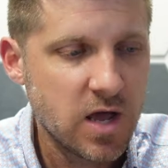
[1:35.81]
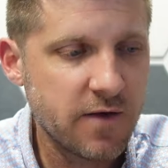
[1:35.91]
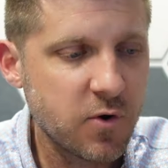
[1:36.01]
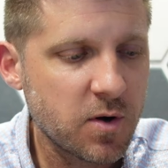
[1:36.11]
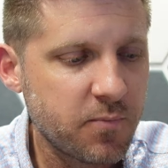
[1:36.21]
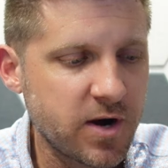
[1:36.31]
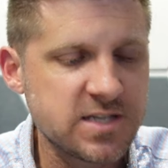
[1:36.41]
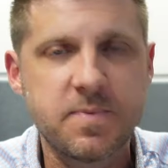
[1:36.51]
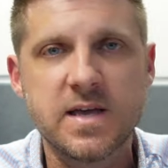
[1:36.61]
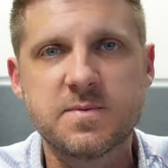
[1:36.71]
If you're in a
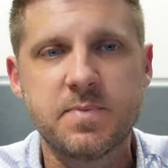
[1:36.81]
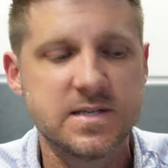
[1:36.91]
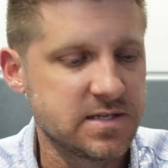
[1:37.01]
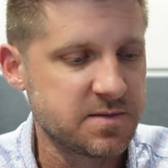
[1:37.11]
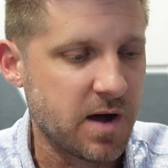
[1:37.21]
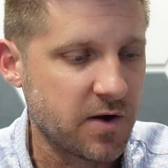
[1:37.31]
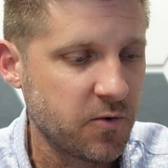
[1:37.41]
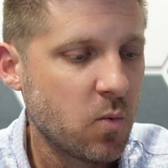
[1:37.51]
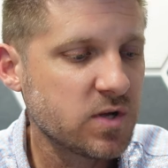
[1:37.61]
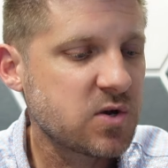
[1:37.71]
price-based business
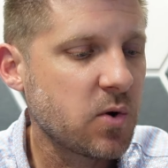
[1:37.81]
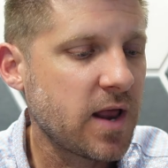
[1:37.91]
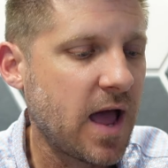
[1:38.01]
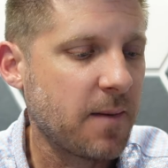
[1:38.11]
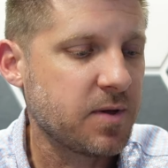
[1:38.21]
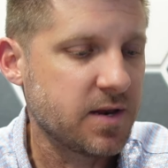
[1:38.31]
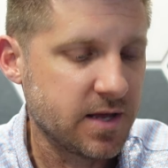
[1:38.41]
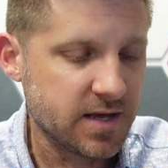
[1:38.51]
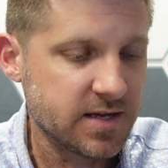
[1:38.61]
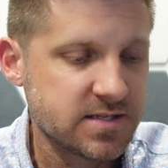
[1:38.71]
model, what's going to happen
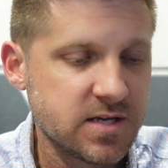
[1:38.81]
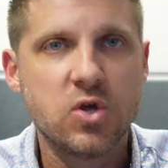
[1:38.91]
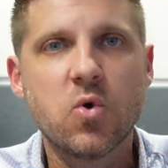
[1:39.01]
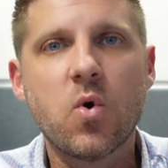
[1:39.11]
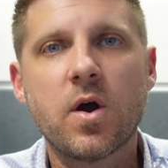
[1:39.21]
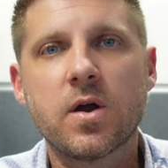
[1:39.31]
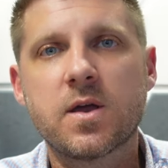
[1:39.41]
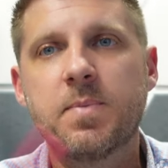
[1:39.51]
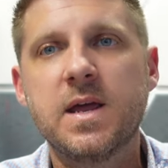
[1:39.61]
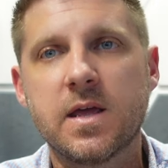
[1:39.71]
is you are
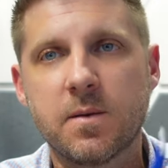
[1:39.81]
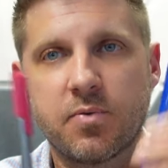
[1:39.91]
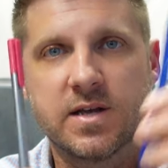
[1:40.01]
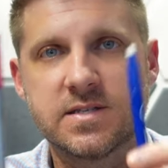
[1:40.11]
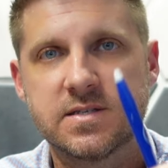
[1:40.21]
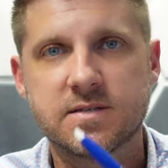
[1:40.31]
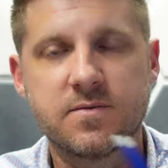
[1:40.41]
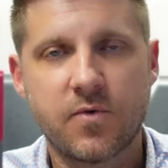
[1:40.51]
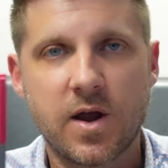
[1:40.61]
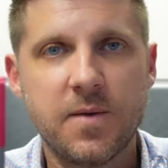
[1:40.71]
competing in prices,
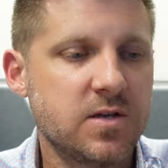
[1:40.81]
right?